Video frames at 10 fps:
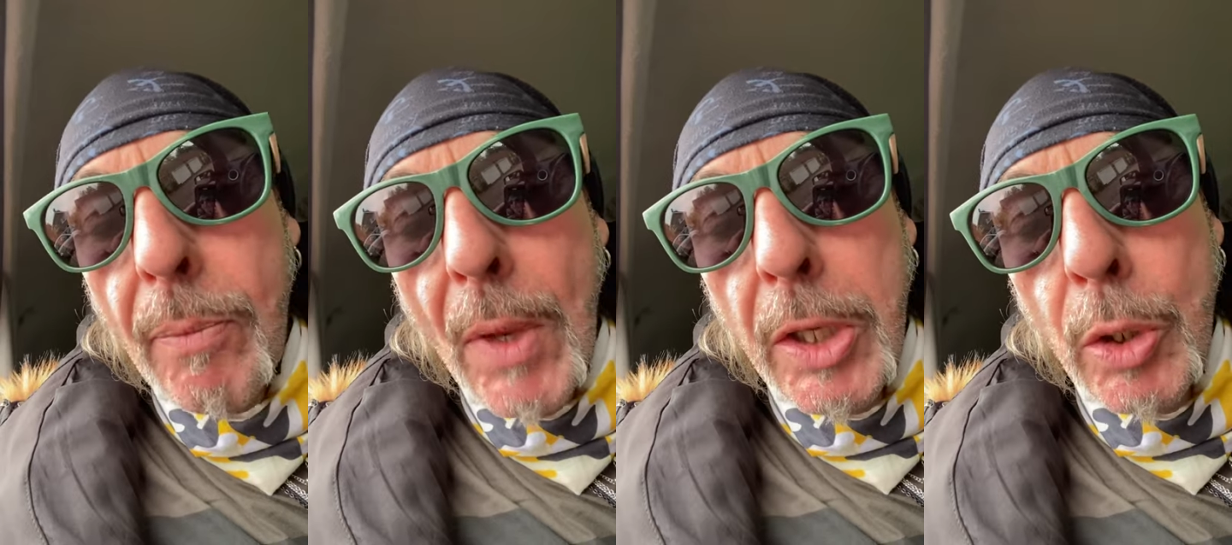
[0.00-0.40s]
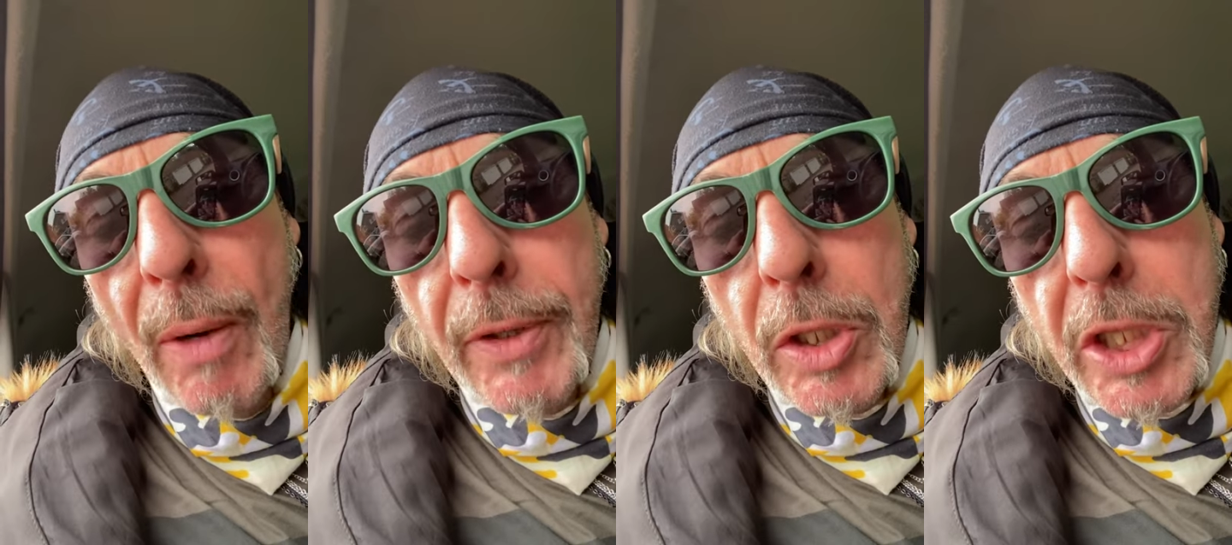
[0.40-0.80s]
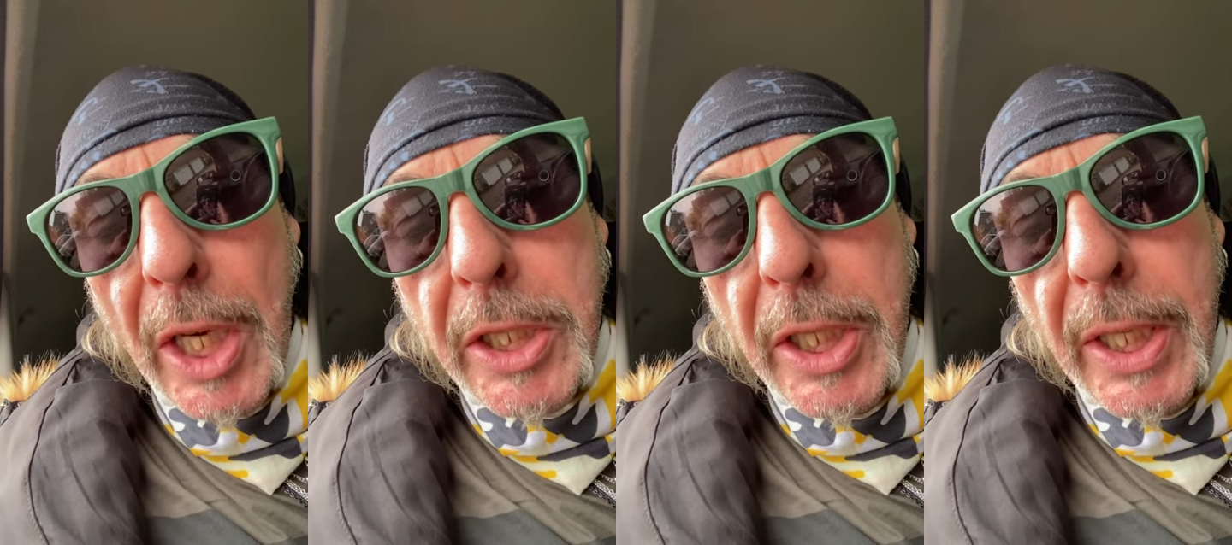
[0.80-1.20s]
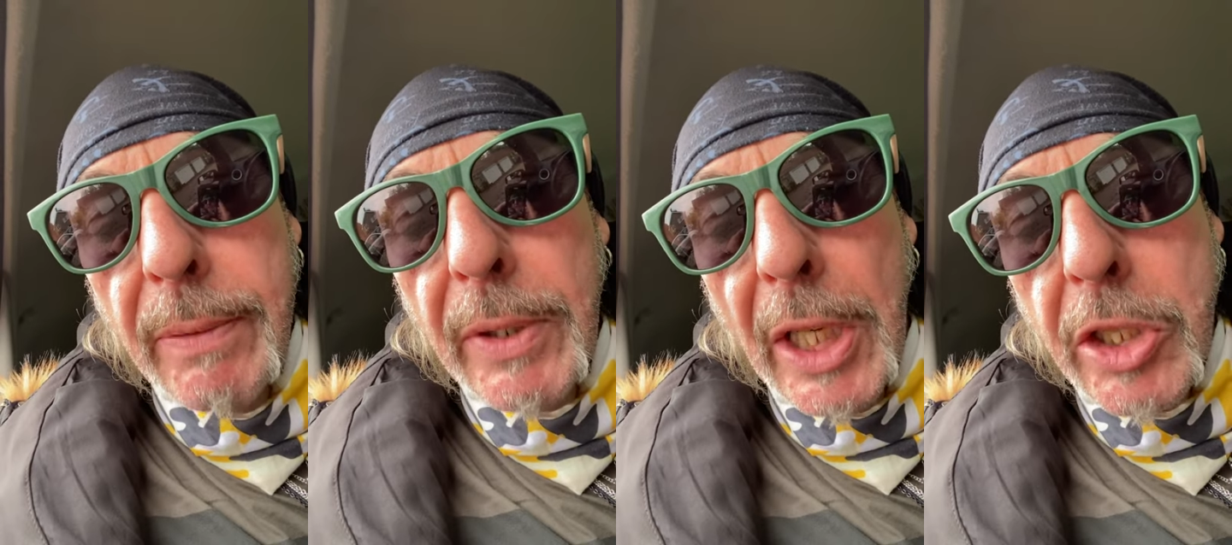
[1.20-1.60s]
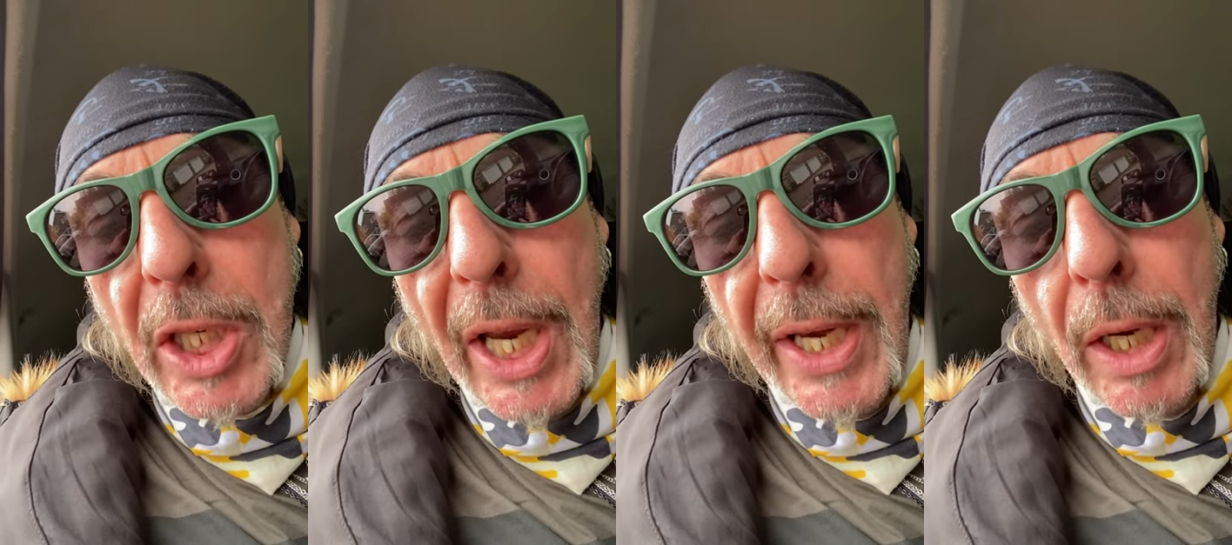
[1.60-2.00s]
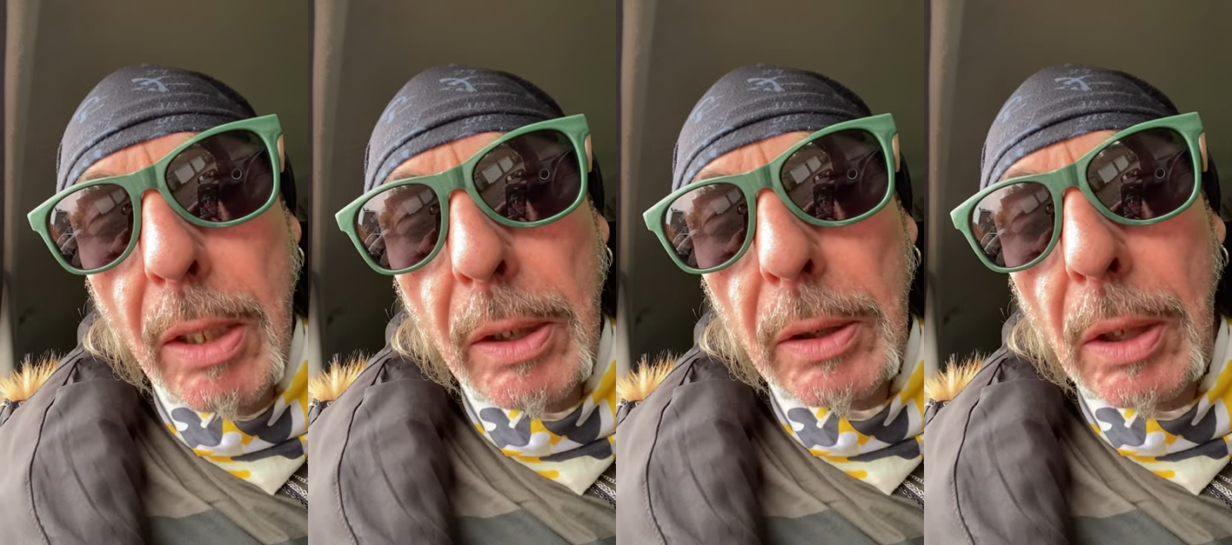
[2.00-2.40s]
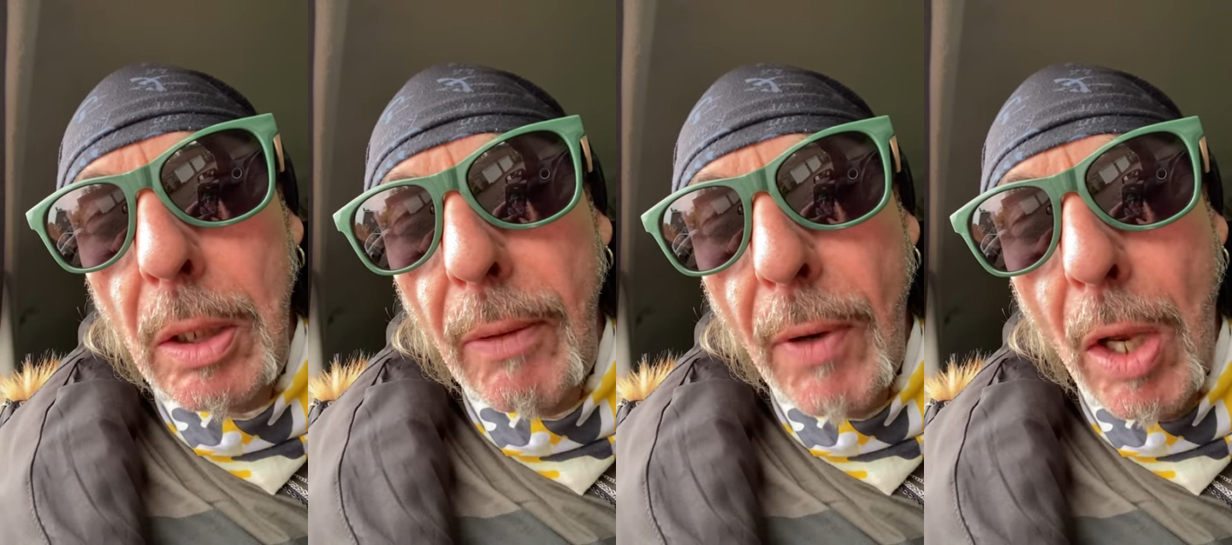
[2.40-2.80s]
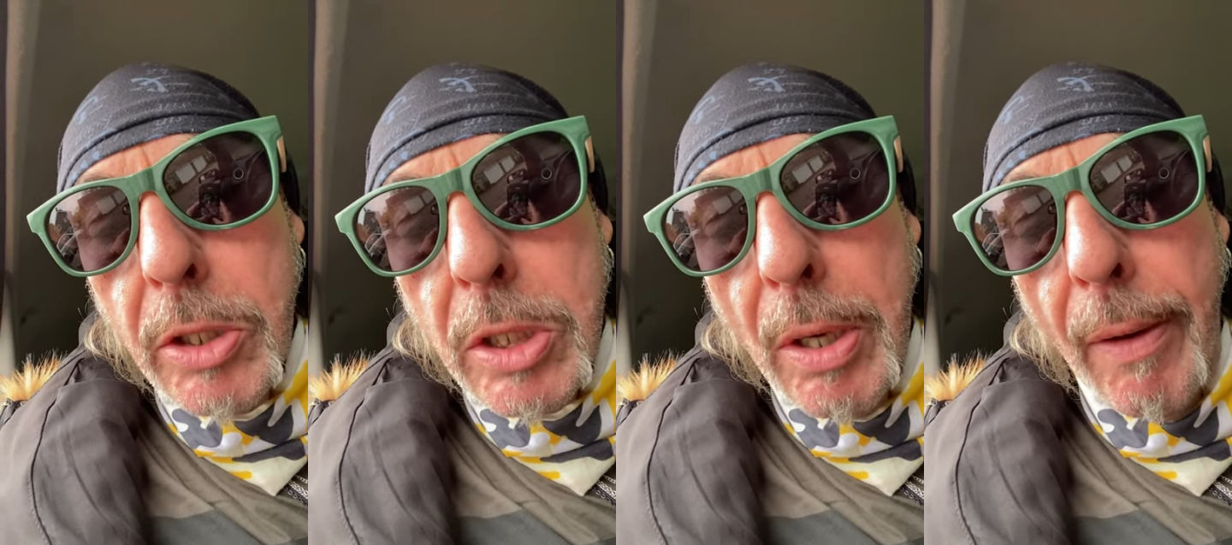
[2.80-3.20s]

you have a good Saturday. Catch you later. Love lots.